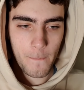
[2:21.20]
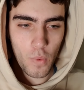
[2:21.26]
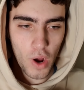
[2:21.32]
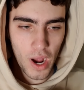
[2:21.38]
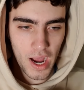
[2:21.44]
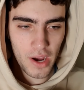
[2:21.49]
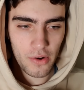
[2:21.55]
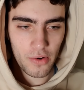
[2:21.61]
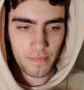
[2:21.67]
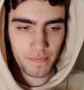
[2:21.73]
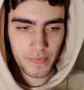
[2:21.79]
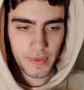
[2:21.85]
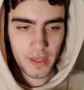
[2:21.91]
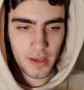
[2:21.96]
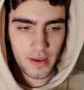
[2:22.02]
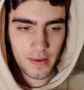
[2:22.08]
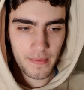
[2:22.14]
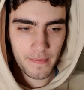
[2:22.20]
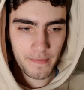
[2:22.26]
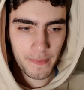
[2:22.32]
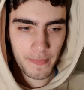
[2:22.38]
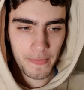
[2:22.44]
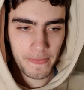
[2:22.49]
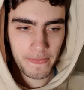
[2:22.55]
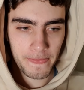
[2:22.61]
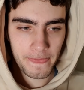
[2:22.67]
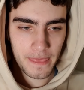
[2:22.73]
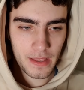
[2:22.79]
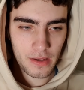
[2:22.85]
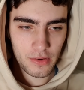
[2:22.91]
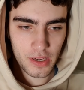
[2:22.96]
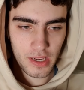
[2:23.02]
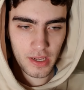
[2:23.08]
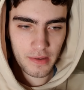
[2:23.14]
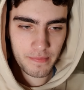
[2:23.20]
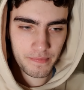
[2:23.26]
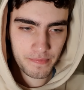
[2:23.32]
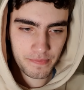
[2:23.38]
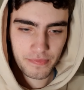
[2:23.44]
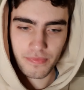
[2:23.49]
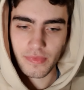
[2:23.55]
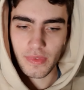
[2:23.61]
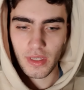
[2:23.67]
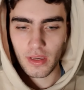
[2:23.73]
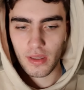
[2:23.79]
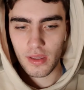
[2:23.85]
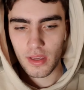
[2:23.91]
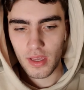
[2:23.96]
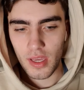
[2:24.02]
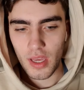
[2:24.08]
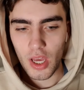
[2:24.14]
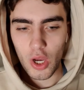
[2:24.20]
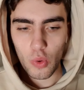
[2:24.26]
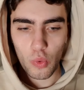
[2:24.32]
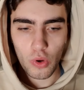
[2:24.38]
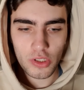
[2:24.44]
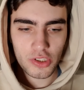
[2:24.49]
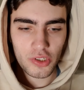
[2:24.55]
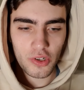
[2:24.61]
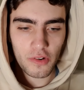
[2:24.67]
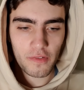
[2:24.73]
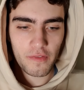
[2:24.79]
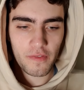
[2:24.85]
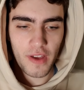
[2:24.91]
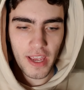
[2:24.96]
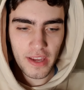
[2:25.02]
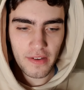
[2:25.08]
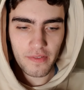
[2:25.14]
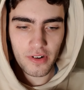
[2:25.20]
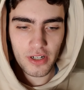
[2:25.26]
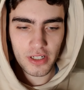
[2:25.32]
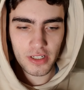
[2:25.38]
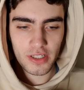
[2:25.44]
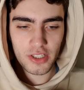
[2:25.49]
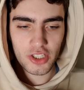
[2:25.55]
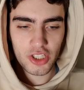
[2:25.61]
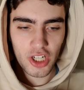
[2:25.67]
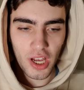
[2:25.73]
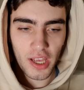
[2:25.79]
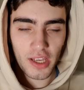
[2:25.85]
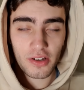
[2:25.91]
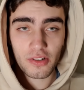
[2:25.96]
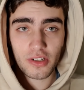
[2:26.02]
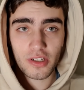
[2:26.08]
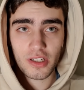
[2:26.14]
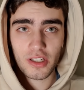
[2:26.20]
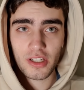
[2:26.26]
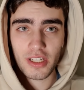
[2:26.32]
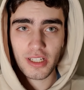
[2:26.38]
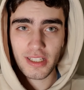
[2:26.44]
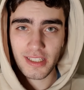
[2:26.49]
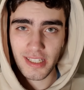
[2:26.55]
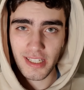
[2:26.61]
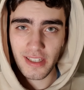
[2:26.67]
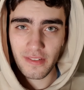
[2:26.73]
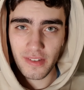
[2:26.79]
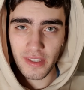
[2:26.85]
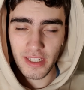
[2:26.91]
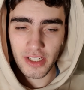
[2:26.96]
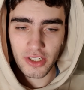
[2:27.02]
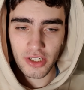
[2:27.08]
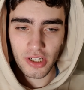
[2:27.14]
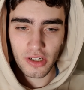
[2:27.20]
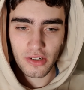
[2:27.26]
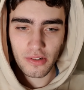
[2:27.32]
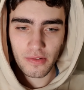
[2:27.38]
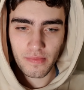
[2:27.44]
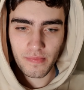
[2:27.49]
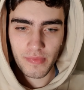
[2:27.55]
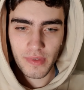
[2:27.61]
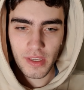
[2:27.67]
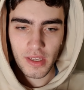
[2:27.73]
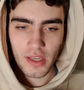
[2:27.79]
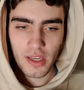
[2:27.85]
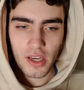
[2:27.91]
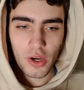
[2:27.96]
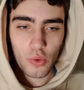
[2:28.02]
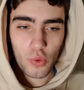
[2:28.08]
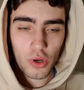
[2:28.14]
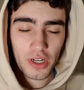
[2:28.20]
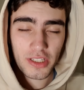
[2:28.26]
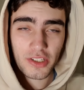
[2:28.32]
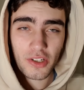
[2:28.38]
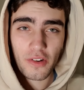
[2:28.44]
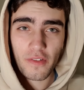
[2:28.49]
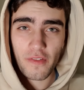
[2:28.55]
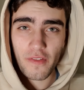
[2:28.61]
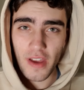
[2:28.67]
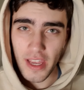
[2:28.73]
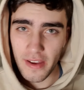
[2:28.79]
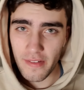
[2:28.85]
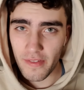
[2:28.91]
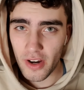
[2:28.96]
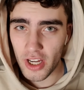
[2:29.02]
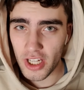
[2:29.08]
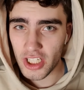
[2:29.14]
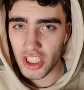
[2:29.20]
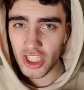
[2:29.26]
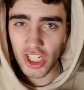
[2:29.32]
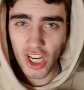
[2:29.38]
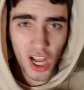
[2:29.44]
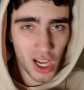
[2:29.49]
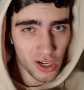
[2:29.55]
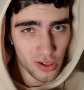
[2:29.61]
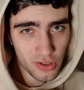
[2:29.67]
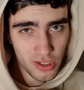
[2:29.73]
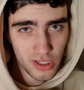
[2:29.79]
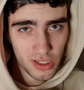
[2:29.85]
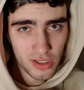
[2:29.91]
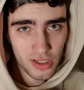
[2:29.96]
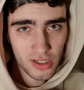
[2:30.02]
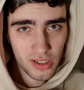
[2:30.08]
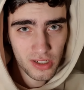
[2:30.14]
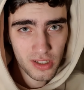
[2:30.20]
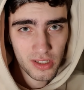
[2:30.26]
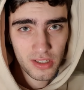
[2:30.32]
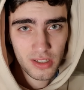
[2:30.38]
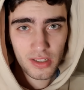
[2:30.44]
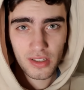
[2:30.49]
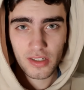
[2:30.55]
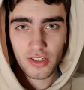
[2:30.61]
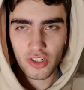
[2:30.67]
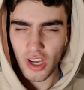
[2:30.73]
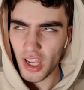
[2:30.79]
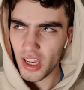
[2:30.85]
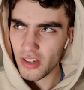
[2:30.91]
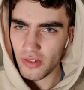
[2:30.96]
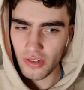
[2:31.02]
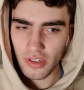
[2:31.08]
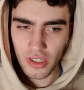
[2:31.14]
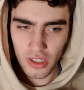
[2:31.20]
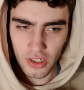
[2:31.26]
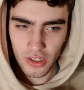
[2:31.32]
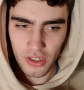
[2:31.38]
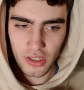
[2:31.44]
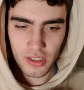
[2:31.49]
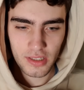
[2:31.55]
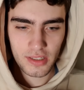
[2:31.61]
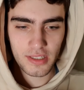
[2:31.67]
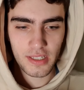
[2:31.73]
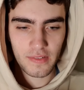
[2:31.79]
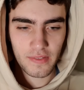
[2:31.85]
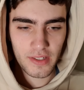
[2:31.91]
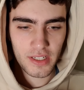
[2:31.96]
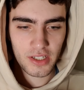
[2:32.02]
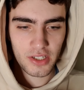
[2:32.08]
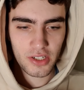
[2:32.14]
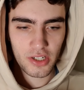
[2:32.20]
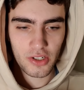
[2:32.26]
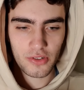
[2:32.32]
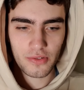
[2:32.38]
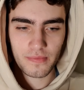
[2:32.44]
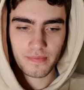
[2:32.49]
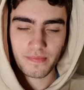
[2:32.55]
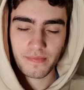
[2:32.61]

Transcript: Wow. Okay. What's your favorite childhood TV show? What is your favorite childhood childhood TV show?